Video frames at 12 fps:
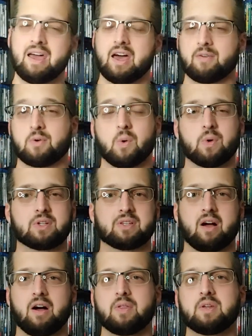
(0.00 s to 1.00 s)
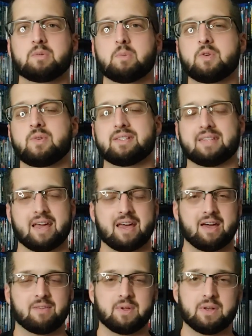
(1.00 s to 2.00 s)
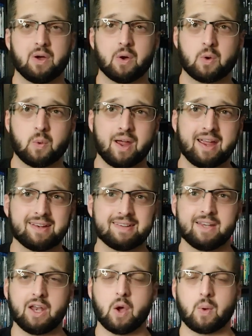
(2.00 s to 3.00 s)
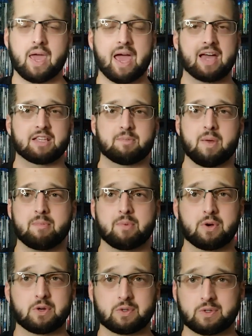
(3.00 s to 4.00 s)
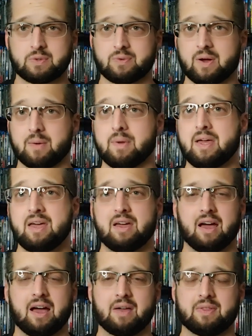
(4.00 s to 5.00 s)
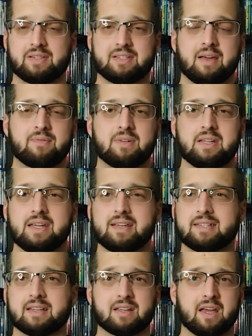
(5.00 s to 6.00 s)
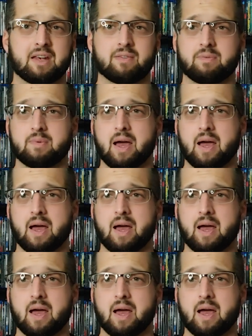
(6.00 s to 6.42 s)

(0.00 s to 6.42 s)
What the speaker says: Of course, all these movies have, you know, great, you know, cast members from the 70s and kind of